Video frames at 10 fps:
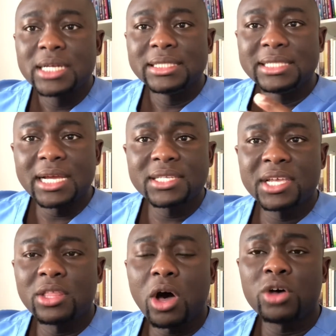this
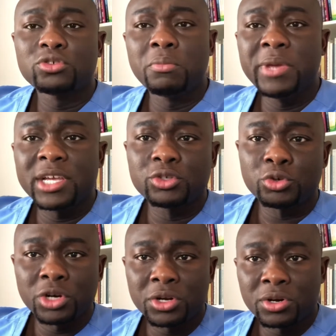can also be a
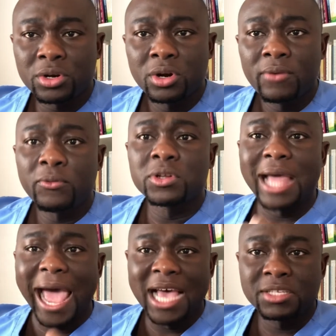trigger for an
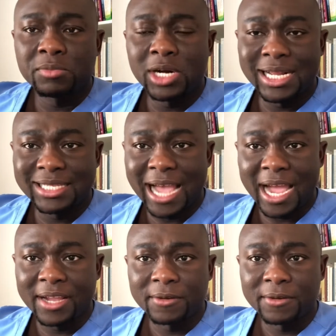asthma attack.